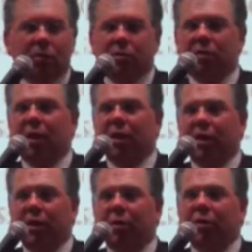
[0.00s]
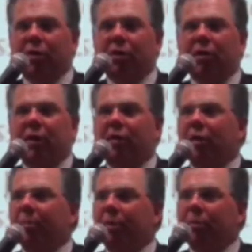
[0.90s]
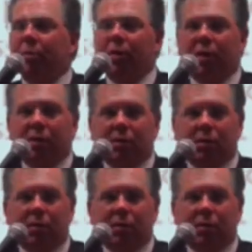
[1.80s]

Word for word: who's not there when you go to get her up in the morning,